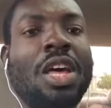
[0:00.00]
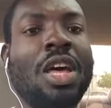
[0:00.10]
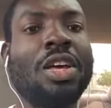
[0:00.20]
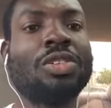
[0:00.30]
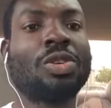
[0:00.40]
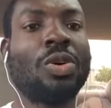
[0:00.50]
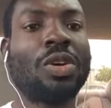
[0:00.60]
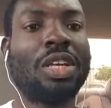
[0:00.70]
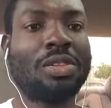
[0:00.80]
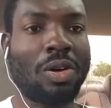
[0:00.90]
So
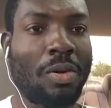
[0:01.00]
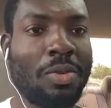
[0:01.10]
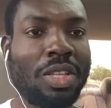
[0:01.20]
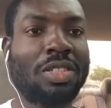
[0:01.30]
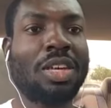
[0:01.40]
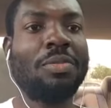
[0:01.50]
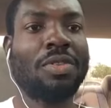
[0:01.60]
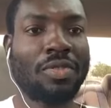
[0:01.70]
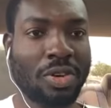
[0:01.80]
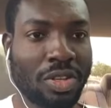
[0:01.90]
he told me, he said,
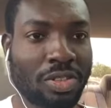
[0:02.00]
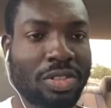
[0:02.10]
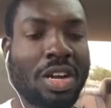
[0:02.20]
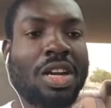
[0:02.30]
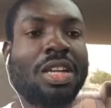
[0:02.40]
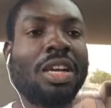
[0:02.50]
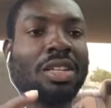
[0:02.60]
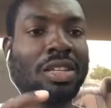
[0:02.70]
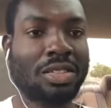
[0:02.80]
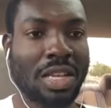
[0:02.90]
before you start, get
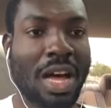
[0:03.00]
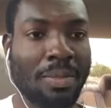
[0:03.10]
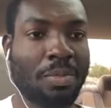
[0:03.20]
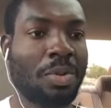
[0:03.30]
this app.